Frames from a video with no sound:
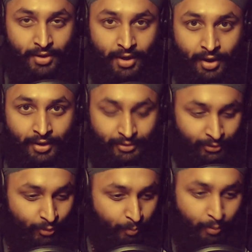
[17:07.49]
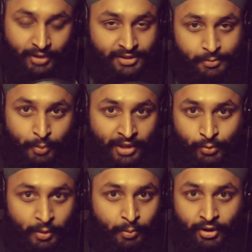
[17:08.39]
little
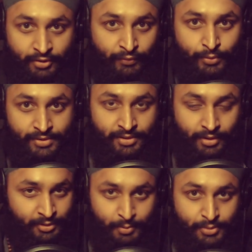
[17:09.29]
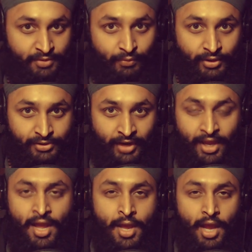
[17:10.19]
spots where we put our spoons and forks, right?